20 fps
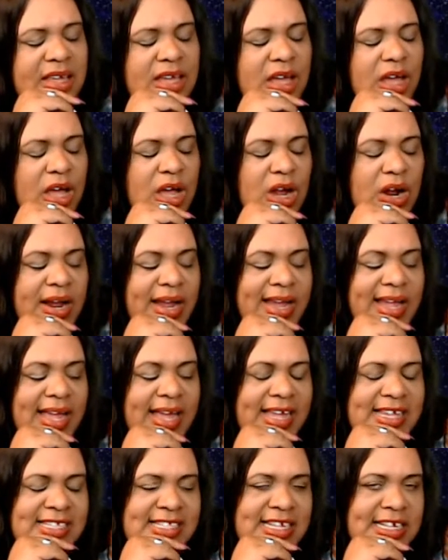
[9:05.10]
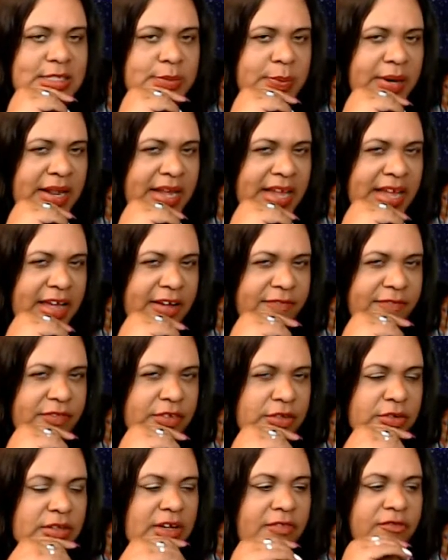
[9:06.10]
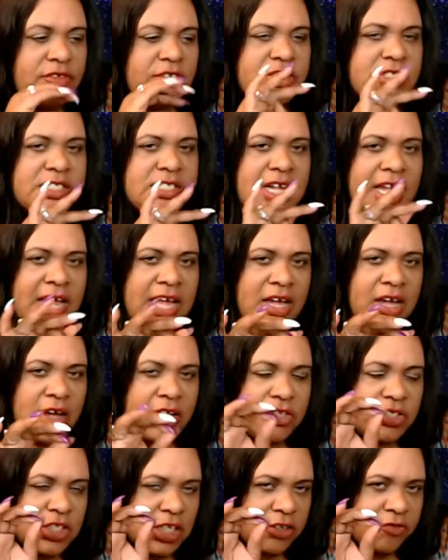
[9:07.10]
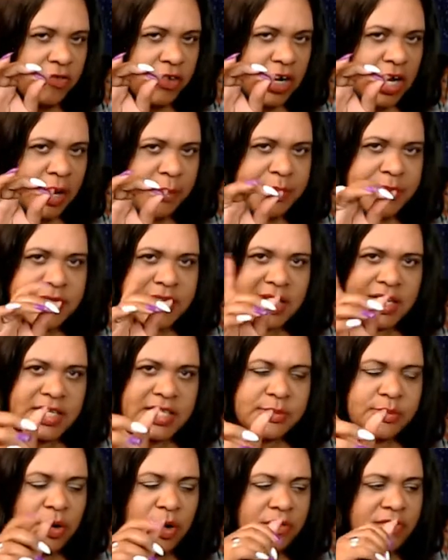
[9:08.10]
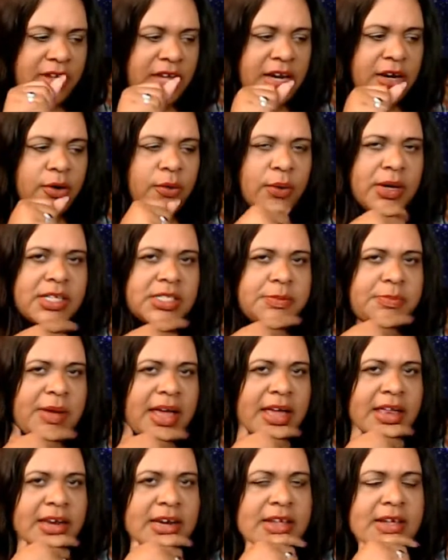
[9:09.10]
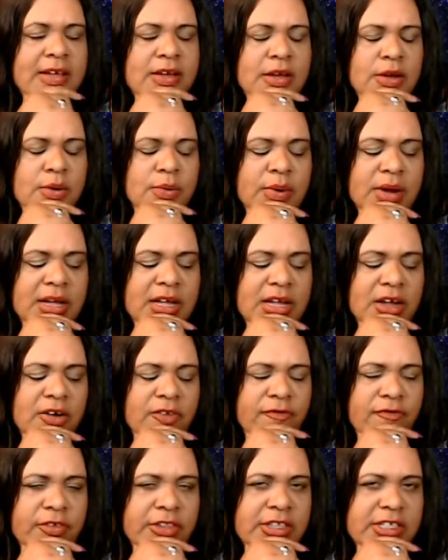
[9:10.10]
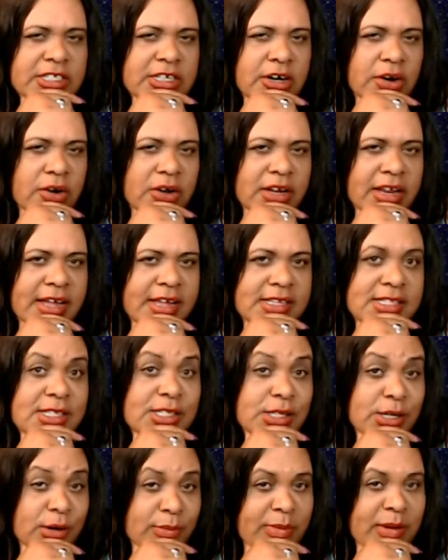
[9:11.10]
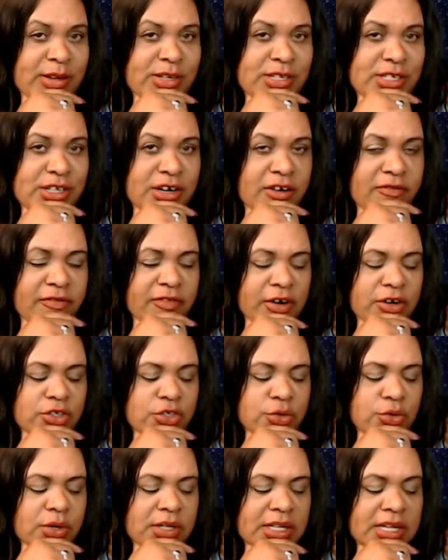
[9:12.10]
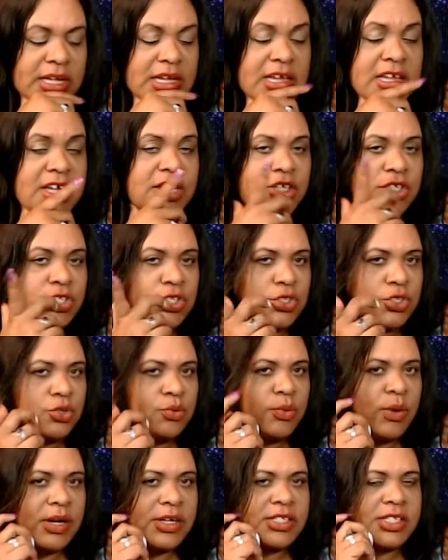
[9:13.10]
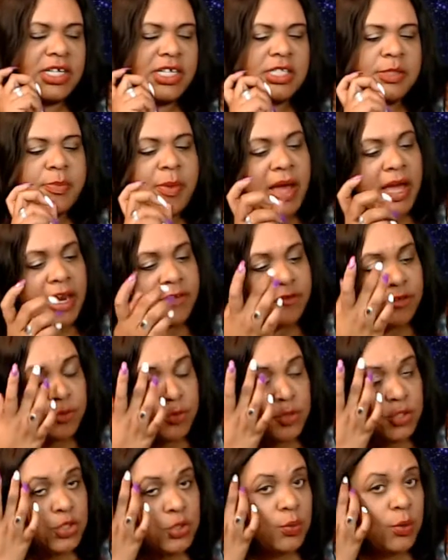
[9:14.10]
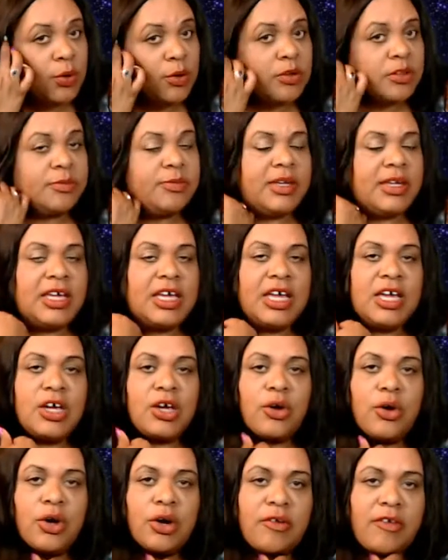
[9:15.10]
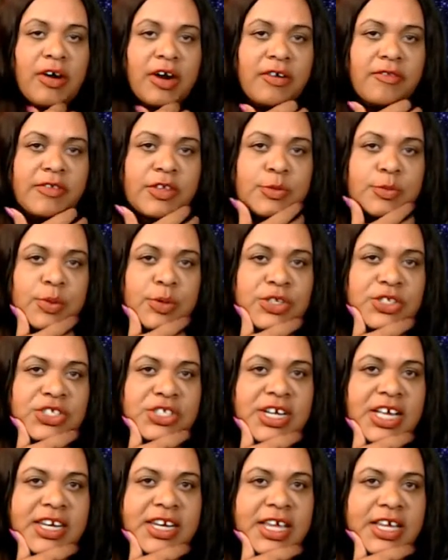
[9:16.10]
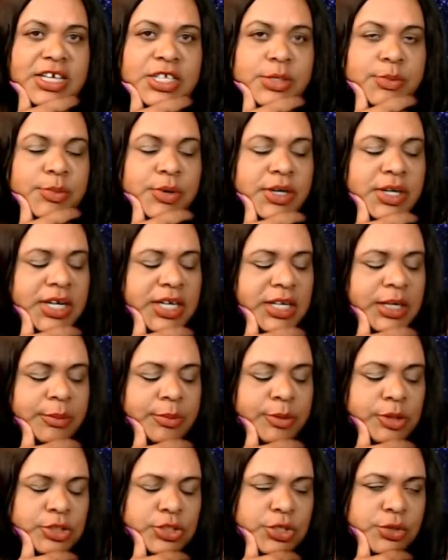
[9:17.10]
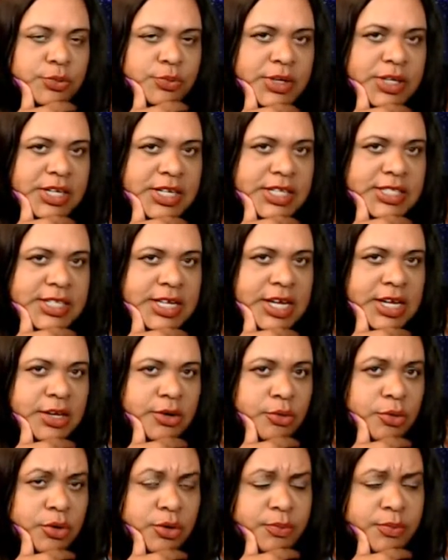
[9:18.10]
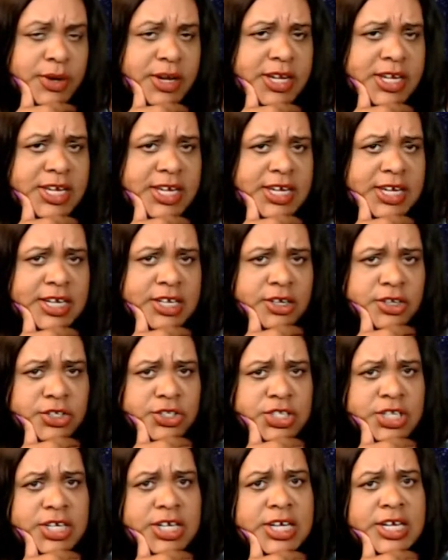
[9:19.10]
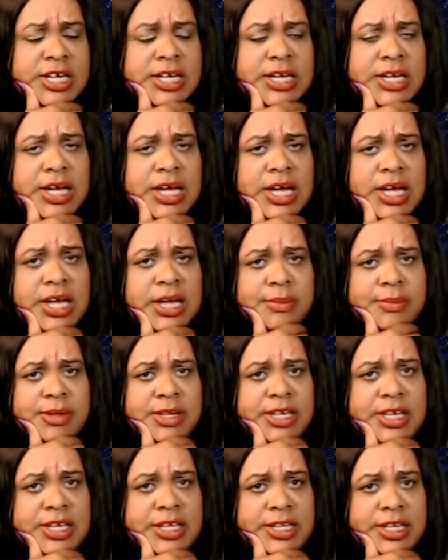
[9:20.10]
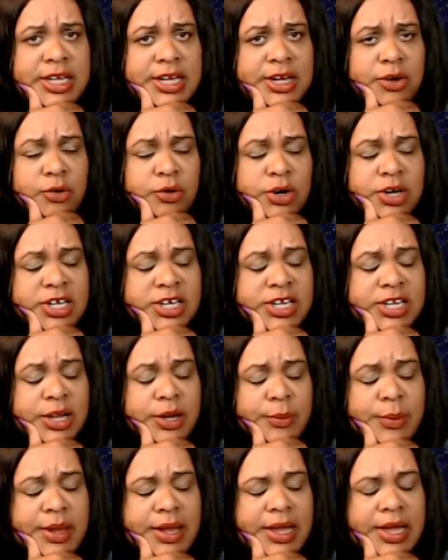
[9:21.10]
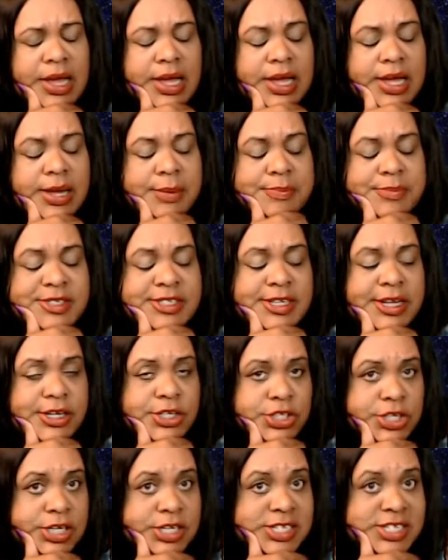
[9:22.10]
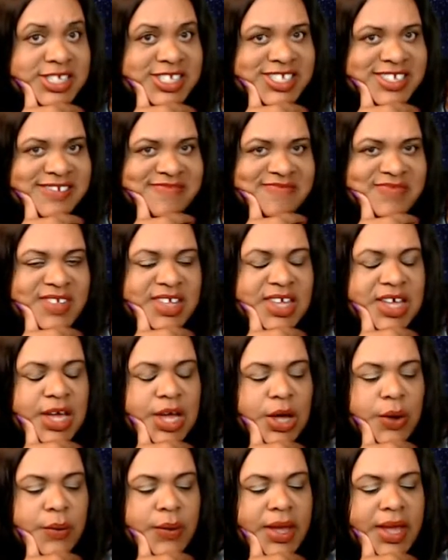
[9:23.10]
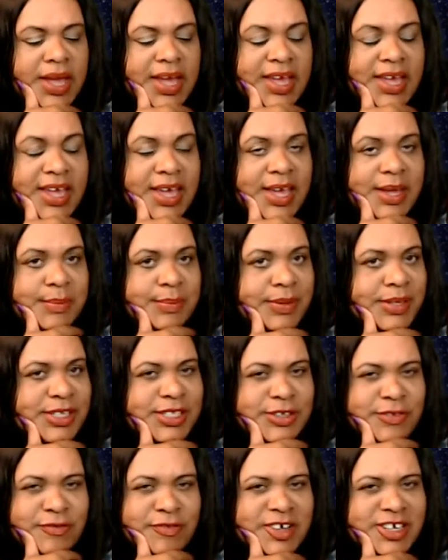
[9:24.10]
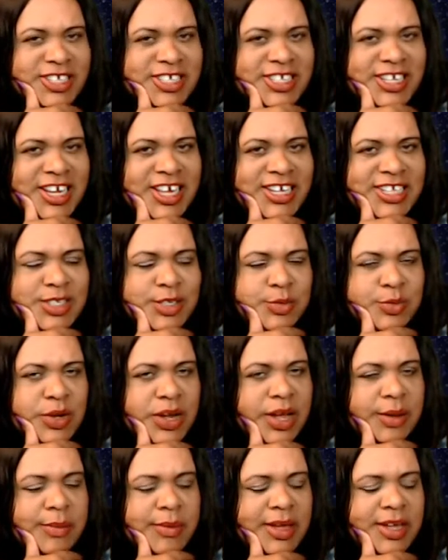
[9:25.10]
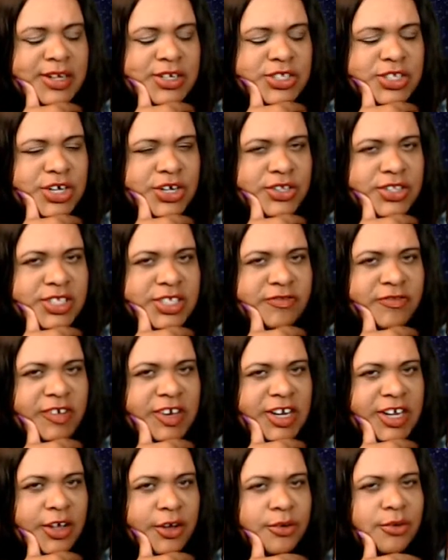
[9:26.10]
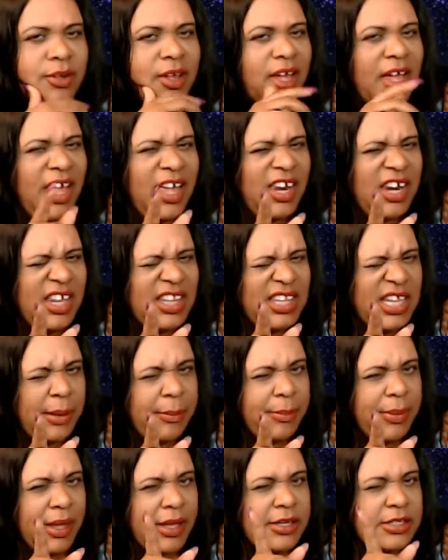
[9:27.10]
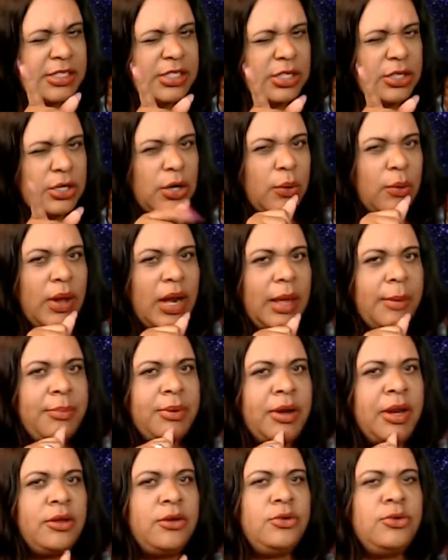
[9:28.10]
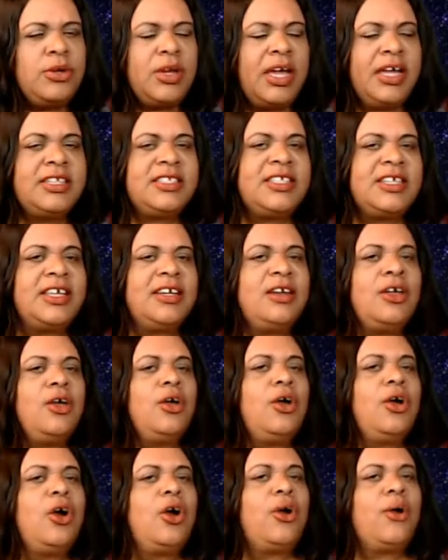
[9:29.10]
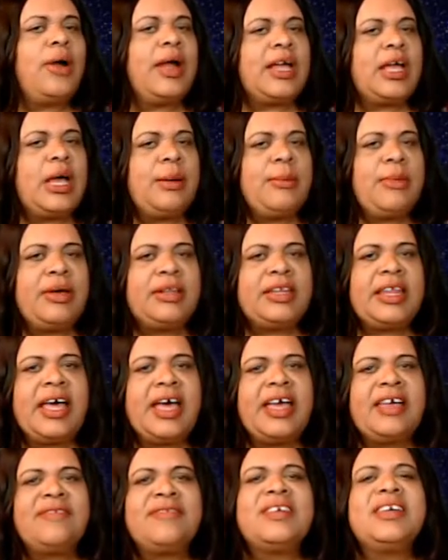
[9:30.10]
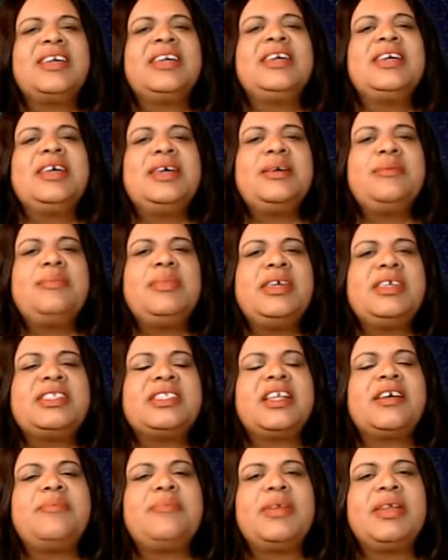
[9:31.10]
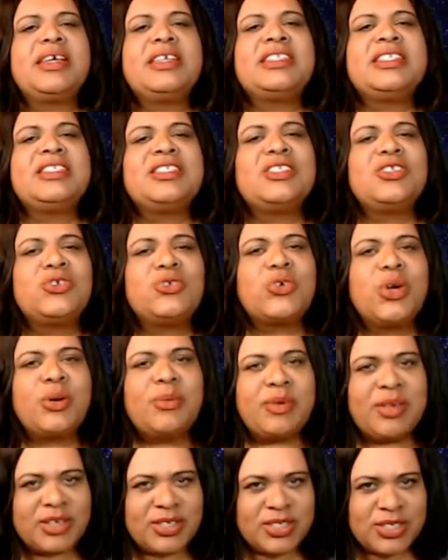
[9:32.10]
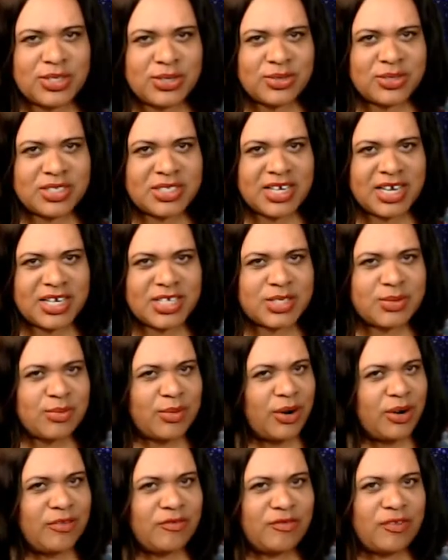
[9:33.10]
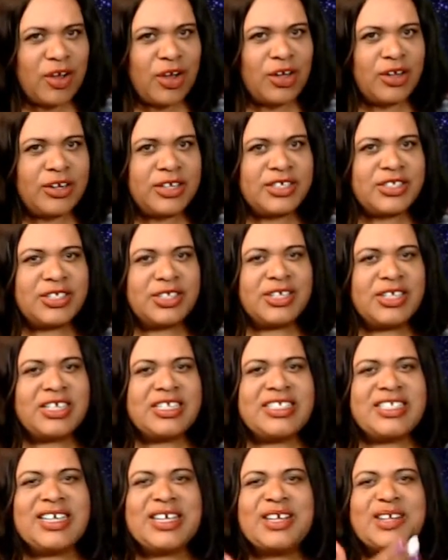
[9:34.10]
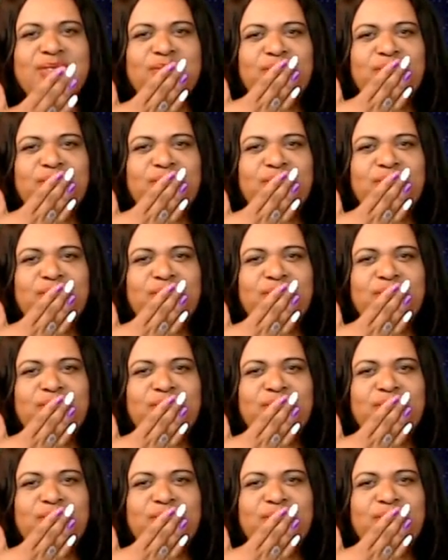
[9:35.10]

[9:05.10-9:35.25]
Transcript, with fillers: All right, guys, that's what I have for you. Now, if you hang on just for a couple seconds more, I've got a quick spot right here for the tarot classes. They're about to start very shortly, so do watch that spot. If you wish to work with me, go to heartofinspiration.net to book any personal readings and or Reiki energy um, healing or clearing um, sessions. Okay, and please don't forget to like, subscribe, and share this video, and hit that bell so you know when I put out new content or I come on live. Peace, love, blessings, and joy be unto you today, tomorrow, and for all eternity.